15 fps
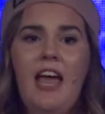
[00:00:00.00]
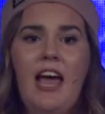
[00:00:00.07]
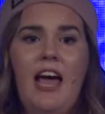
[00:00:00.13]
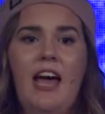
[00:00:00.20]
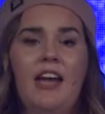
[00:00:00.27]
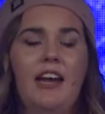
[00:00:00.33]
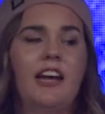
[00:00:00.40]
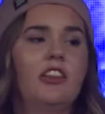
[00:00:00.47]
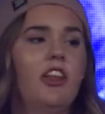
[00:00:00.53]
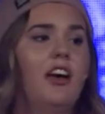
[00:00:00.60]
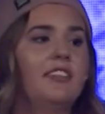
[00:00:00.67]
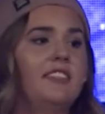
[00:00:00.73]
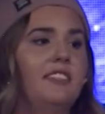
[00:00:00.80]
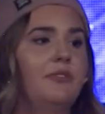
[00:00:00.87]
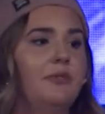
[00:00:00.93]
And I
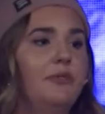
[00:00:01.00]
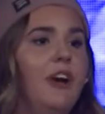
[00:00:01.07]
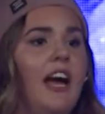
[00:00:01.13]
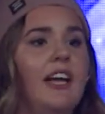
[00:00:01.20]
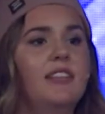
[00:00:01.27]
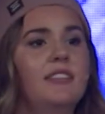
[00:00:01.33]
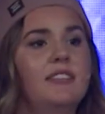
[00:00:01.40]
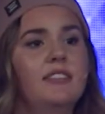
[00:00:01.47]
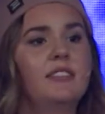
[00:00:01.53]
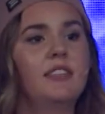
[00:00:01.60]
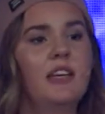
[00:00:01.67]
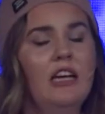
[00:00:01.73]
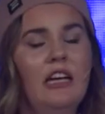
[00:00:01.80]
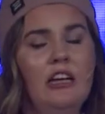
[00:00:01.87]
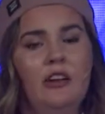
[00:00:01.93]
lost some friends
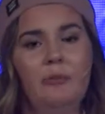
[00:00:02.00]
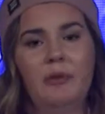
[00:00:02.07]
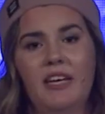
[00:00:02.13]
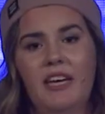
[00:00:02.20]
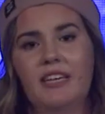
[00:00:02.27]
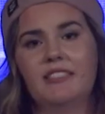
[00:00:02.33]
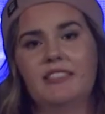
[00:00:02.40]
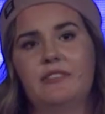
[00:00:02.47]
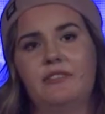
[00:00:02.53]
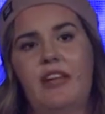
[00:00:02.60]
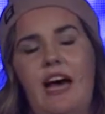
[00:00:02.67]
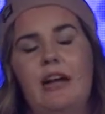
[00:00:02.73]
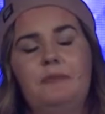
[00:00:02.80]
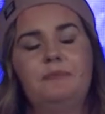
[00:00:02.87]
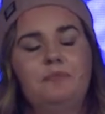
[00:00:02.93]
because of
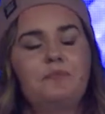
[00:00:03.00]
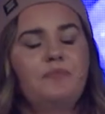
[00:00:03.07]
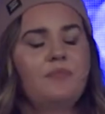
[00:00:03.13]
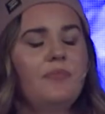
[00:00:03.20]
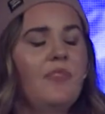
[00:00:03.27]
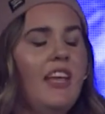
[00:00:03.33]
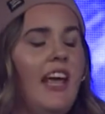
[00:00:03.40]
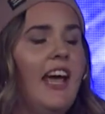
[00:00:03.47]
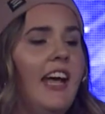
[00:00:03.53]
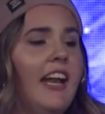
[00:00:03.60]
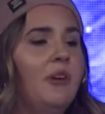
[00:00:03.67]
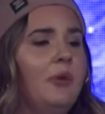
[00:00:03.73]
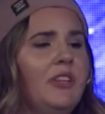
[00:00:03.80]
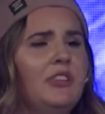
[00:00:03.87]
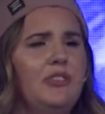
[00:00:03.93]
that. And
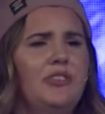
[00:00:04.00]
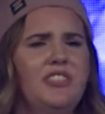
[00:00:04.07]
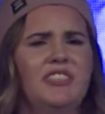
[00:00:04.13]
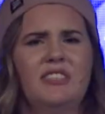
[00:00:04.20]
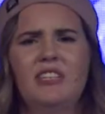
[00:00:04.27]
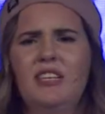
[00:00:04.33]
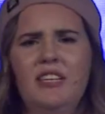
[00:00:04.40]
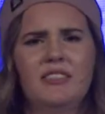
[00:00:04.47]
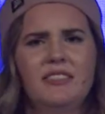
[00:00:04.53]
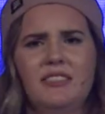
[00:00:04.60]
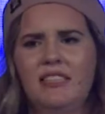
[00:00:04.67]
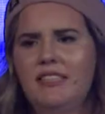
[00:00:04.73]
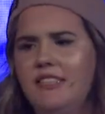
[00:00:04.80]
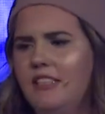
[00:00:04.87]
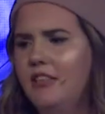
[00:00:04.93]
I went through this
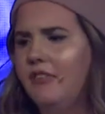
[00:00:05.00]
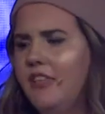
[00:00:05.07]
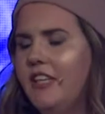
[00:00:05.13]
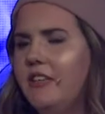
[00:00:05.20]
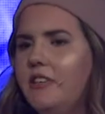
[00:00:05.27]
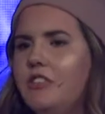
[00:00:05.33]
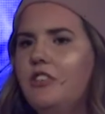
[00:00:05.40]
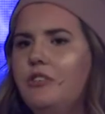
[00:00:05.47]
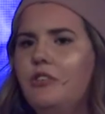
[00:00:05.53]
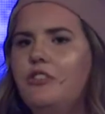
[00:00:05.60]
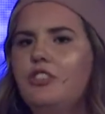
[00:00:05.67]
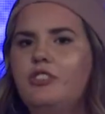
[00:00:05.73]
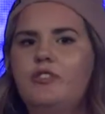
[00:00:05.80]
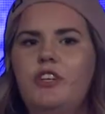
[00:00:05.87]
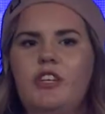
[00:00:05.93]
season of a year or two of
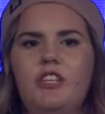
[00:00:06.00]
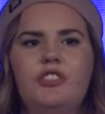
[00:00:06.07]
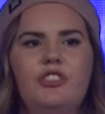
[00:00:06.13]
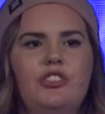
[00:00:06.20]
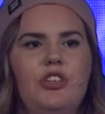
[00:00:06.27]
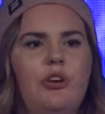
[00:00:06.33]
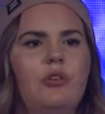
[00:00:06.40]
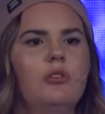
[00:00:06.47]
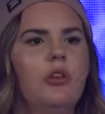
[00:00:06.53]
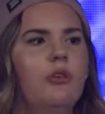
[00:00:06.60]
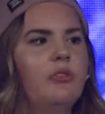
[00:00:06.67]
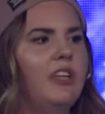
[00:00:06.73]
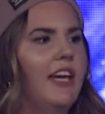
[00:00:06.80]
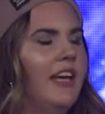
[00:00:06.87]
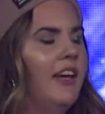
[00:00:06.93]
just feeling so
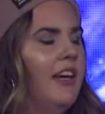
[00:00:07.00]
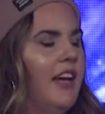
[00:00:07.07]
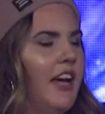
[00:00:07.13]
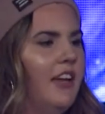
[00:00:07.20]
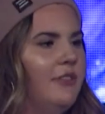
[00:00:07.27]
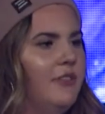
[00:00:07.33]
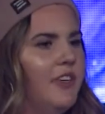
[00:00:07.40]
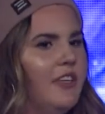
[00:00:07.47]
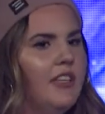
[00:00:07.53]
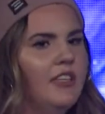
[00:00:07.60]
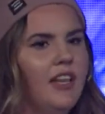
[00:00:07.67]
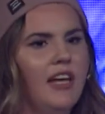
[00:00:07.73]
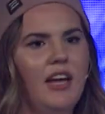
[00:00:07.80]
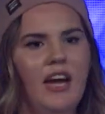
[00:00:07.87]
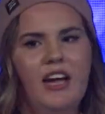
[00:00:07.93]
lonely and feeling
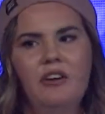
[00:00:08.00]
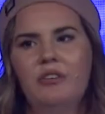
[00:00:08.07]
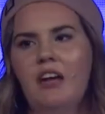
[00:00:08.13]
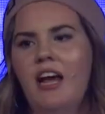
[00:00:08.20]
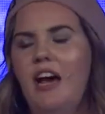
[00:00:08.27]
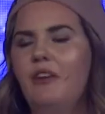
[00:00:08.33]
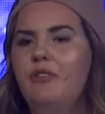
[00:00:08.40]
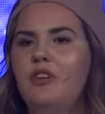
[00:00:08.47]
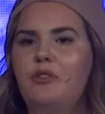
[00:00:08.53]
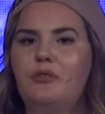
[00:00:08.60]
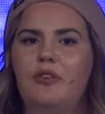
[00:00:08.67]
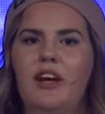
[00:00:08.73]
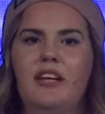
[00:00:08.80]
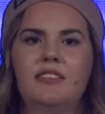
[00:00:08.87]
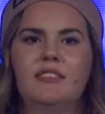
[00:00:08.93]
like I don't have good
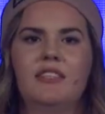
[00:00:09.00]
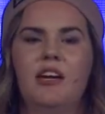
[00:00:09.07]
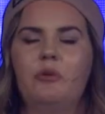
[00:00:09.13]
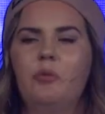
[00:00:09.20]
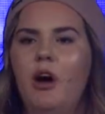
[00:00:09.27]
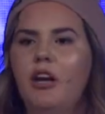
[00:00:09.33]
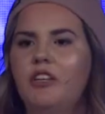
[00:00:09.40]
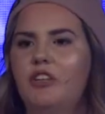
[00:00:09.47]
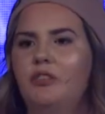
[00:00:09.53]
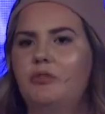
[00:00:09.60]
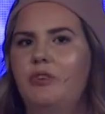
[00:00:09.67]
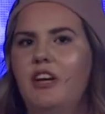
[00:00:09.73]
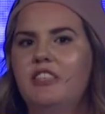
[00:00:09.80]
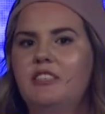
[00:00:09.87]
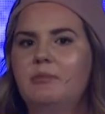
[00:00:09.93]
friends and I want good
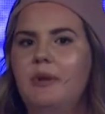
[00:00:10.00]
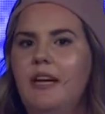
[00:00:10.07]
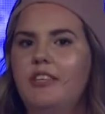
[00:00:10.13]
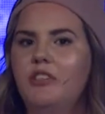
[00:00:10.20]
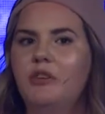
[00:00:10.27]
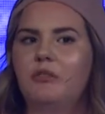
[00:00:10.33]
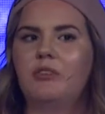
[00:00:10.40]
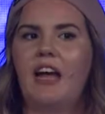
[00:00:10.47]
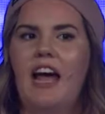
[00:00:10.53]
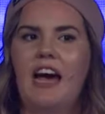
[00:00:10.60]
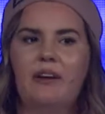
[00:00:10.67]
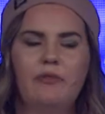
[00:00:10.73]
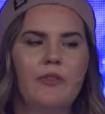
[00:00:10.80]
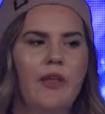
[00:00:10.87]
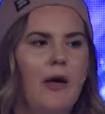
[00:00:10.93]
friends, but I don't
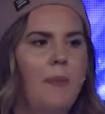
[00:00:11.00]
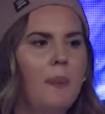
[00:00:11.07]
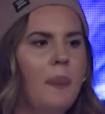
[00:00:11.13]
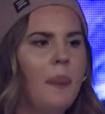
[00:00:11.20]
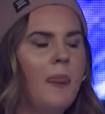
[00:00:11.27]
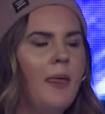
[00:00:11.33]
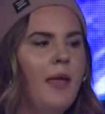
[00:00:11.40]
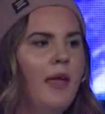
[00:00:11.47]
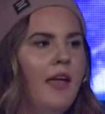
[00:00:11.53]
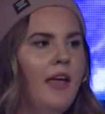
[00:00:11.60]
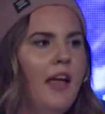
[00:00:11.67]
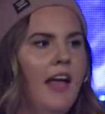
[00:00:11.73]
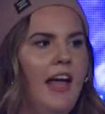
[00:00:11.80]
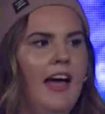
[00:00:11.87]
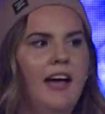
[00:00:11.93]
have
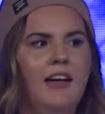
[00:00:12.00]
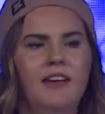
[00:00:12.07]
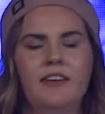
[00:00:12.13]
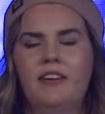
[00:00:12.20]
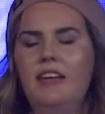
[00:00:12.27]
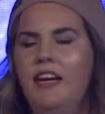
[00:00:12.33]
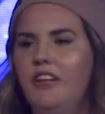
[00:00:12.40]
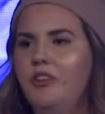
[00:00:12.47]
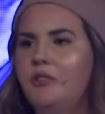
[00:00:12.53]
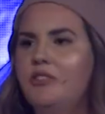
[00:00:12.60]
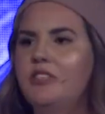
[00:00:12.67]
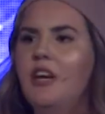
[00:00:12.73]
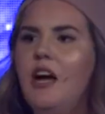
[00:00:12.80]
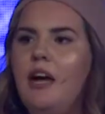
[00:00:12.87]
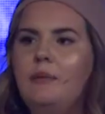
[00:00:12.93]
them. And in those
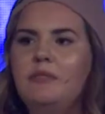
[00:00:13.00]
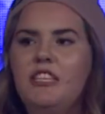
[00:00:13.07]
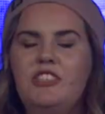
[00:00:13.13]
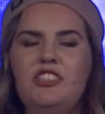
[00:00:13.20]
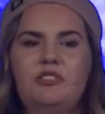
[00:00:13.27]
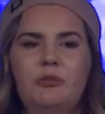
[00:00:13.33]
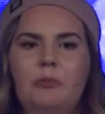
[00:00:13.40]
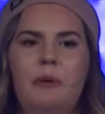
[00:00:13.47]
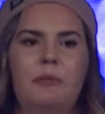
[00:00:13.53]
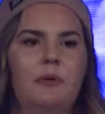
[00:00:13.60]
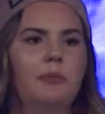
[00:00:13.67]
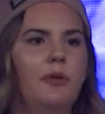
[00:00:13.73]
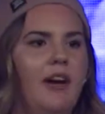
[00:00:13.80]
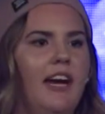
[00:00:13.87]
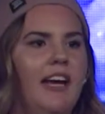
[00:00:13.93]
times, I just remember
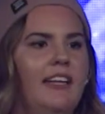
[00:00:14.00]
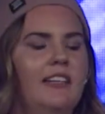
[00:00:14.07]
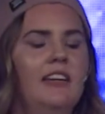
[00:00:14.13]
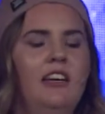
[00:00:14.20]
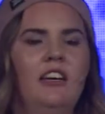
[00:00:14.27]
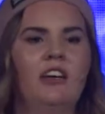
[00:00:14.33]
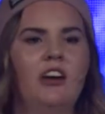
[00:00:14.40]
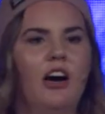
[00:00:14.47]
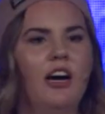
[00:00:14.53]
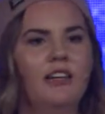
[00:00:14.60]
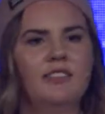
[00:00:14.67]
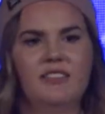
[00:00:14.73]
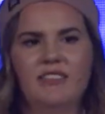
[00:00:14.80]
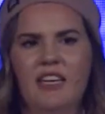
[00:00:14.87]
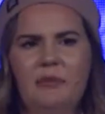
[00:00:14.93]
praying,
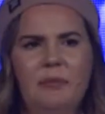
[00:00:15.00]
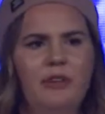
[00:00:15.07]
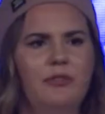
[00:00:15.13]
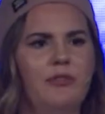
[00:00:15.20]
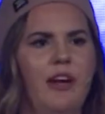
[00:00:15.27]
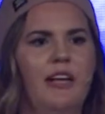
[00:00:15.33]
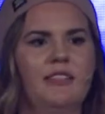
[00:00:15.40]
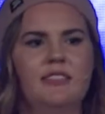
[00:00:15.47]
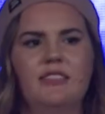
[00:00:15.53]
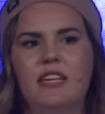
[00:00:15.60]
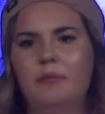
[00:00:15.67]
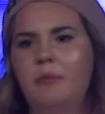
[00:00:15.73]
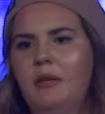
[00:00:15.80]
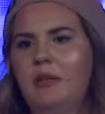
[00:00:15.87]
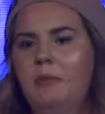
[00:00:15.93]
God, send me friends,
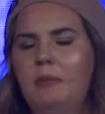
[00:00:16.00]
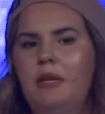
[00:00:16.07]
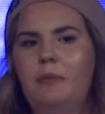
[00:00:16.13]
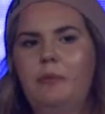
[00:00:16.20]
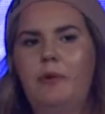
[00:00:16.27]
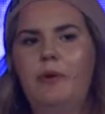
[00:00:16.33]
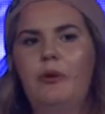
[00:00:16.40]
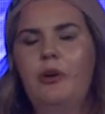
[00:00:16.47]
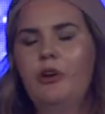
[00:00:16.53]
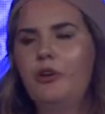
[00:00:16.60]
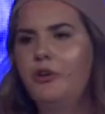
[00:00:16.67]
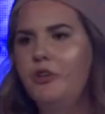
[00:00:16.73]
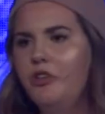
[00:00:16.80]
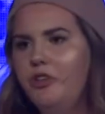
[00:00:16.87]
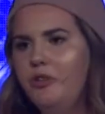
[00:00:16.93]
send me the people
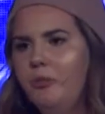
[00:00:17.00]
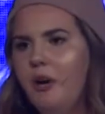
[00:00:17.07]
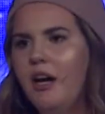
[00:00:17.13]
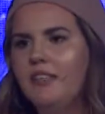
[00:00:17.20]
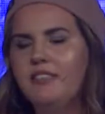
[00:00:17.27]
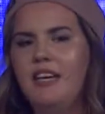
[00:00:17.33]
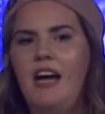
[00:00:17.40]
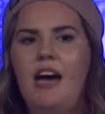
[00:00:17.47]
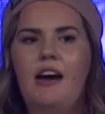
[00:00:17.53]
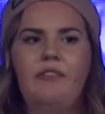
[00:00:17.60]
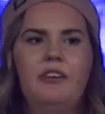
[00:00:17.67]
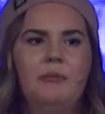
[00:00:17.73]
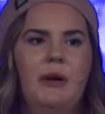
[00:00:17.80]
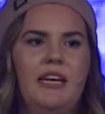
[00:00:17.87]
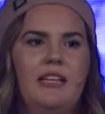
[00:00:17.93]
who you want to have
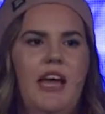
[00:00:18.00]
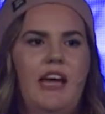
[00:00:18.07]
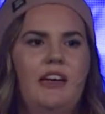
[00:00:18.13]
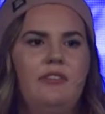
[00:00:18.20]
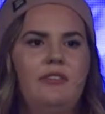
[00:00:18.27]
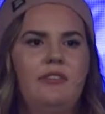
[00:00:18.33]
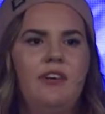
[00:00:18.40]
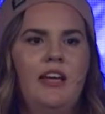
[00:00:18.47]
in my life.